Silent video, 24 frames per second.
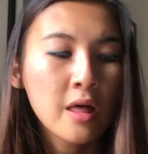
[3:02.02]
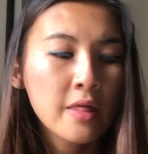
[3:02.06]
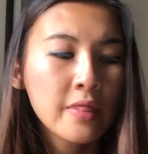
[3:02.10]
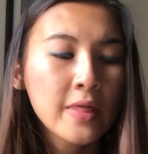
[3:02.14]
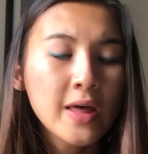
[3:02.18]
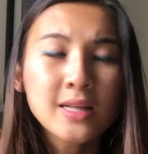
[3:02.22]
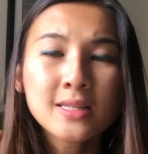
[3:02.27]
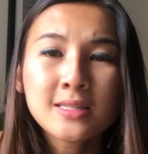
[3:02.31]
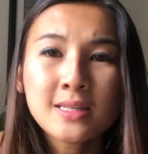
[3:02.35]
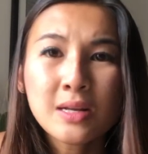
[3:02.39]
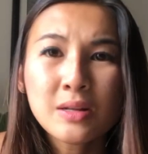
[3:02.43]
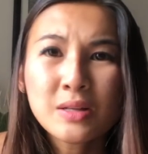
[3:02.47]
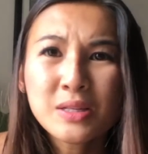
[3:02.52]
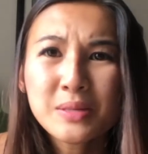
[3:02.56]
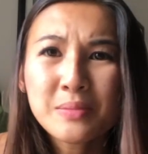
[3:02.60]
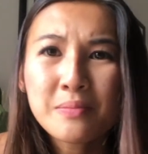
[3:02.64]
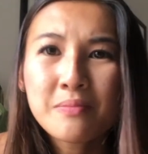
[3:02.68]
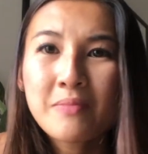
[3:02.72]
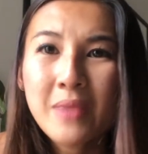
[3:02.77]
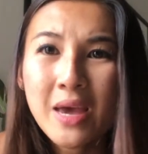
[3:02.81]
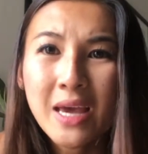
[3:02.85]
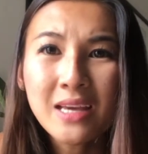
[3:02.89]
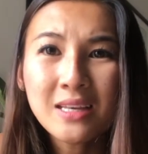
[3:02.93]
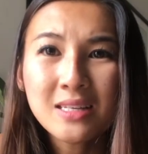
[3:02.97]
that sounds
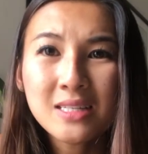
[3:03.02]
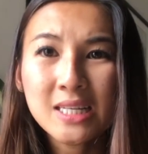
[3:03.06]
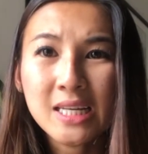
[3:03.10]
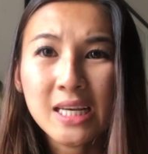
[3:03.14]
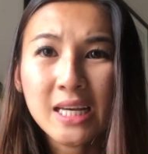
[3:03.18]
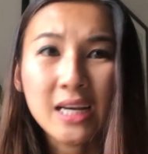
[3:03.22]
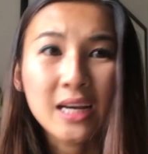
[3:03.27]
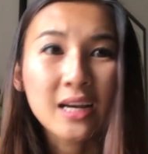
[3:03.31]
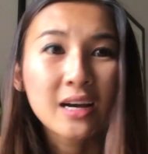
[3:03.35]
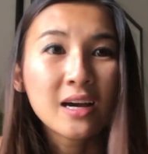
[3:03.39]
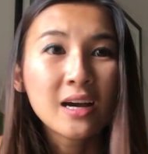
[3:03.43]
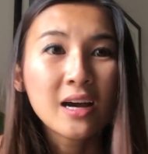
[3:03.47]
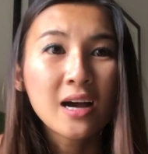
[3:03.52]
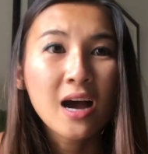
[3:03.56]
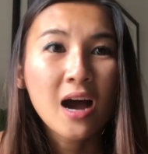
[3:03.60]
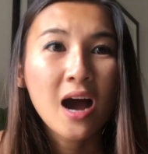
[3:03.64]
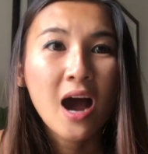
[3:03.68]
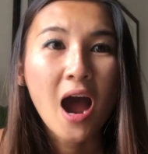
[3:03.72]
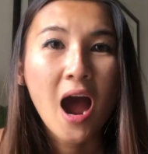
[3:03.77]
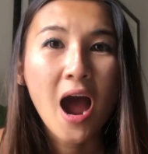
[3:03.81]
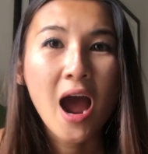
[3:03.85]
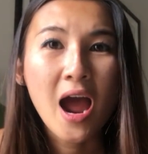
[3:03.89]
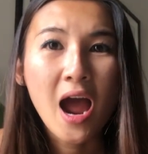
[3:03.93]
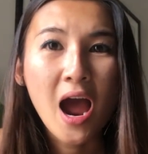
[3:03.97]
amazing.
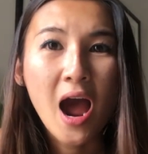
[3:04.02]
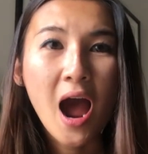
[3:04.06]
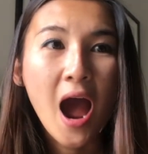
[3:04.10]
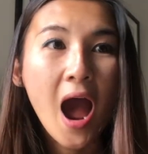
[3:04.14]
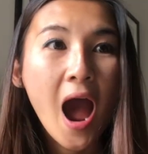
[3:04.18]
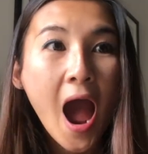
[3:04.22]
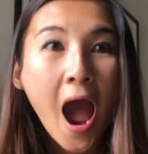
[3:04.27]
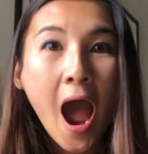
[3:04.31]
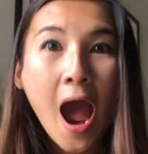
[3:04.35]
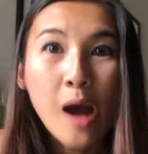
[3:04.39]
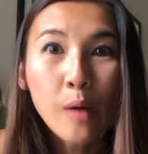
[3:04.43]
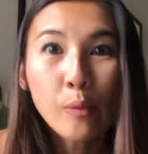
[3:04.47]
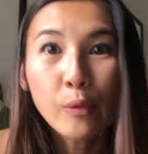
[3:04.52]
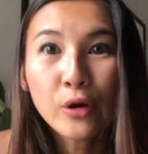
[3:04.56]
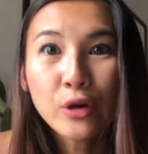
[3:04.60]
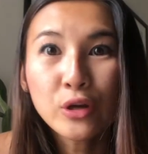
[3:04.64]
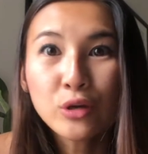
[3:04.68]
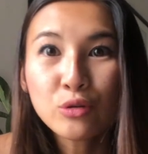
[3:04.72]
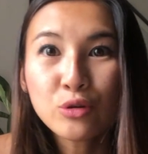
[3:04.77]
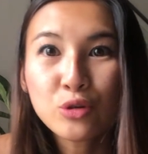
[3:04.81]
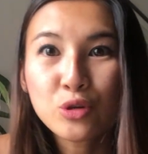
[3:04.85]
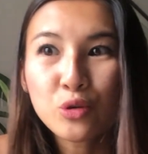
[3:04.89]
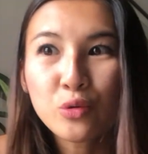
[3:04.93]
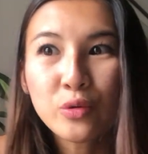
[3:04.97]
How are
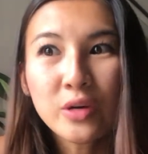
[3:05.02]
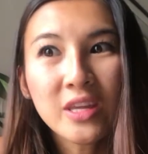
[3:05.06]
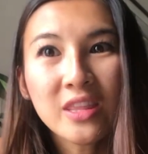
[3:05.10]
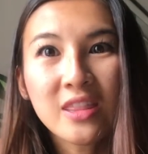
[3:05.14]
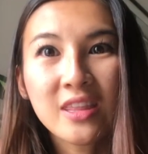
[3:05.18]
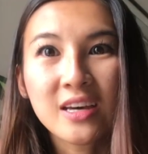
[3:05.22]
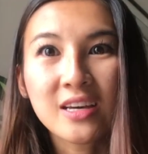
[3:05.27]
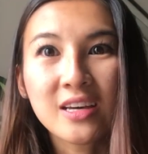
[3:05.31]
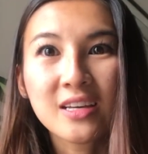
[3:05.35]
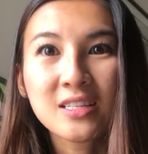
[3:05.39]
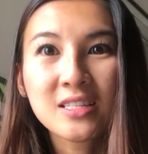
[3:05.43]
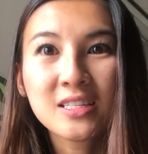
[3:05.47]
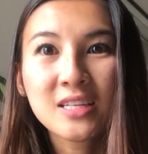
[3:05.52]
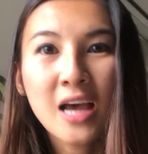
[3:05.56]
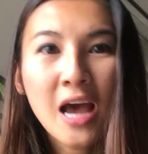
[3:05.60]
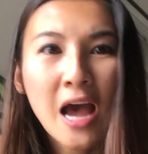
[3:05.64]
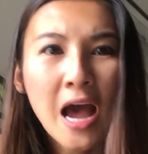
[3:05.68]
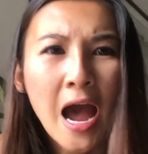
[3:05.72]
you doing this?